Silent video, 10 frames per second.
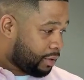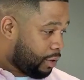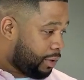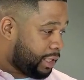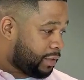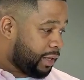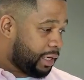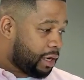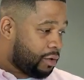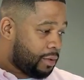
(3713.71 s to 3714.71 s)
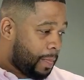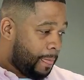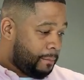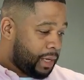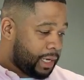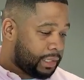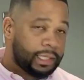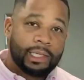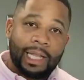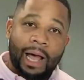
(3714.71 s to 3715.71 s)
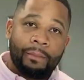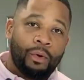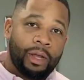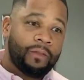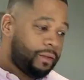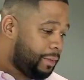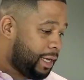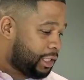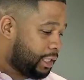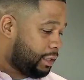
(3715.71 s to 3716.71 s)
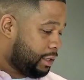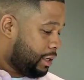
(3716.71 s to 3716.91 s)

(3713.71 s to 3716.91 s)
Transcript: on this video because there's a lot more information